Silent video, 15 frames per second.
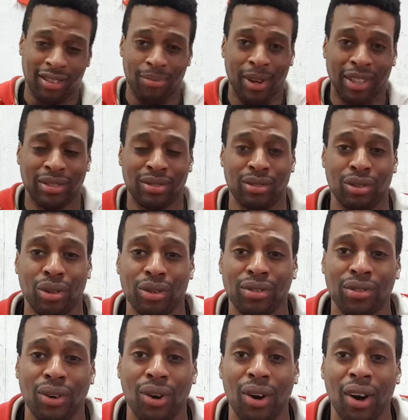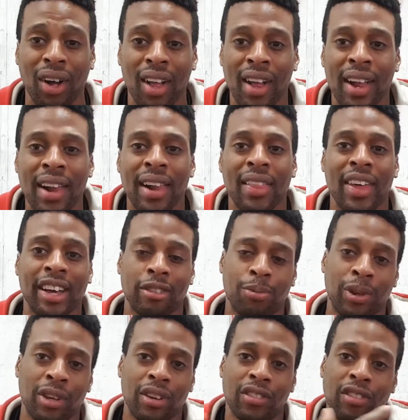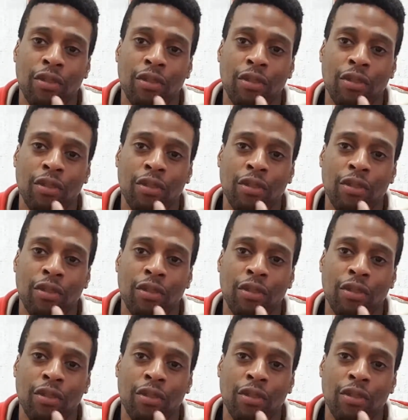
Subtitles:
your muscles are all sore. That's because